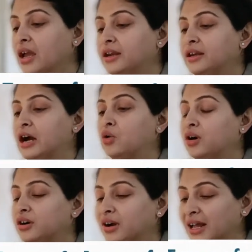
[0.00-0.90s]
Now,
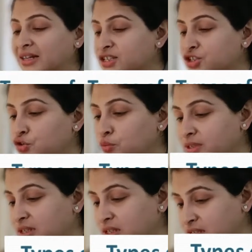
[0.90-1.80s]
a Ralph's tube
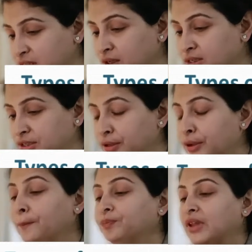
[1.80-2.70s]
is
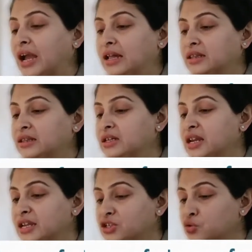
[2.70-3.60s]
inserted, and the
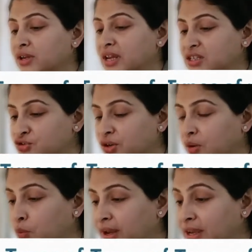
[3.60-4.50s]

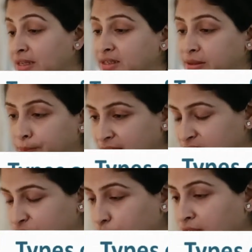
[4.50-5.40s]
nasogastric way is the
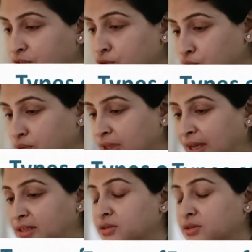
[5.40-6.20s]
best way to do that,